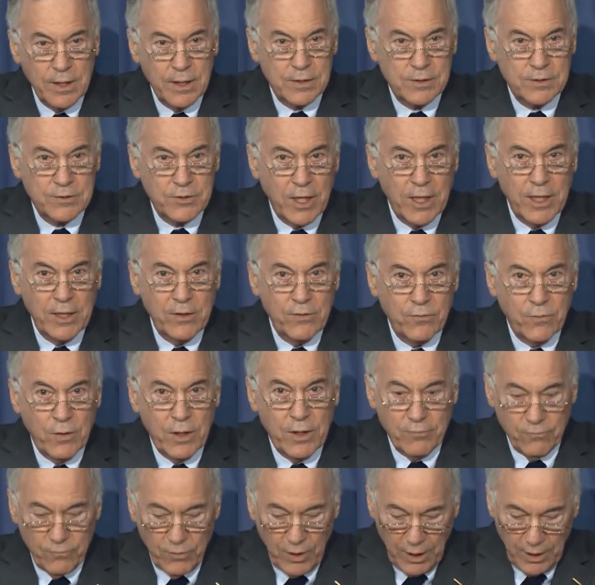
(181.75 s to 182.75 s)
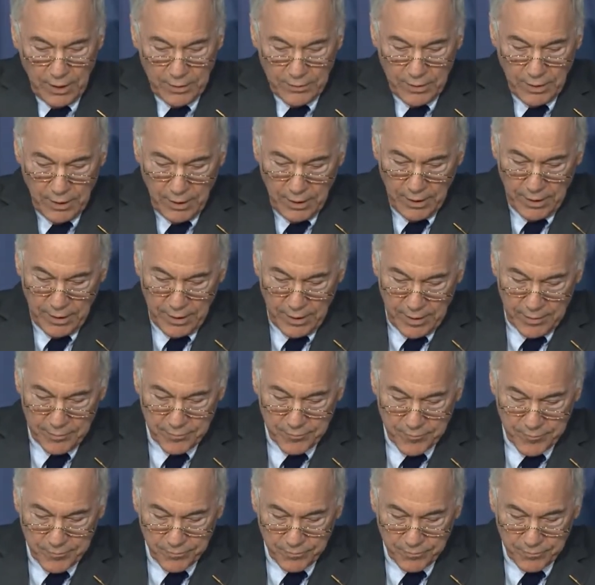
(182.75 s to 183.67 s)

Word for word: exchange rate volatility.